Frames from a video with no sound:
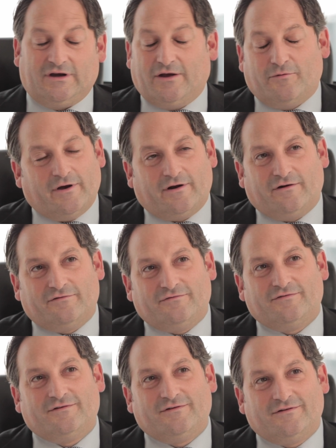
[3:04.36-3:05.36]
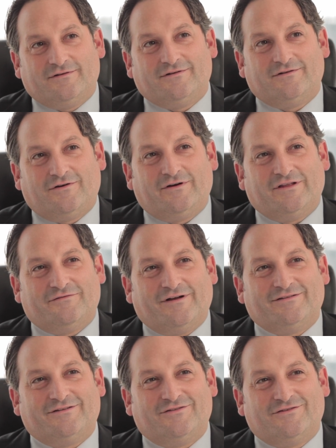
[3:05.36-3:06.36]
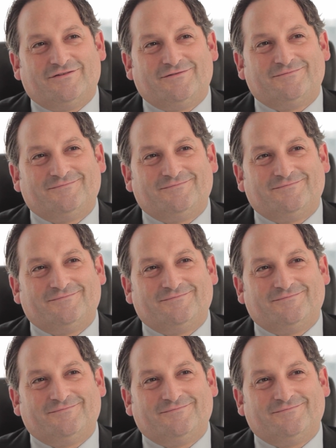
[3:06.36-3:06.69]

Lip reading: really aware of, only advantages.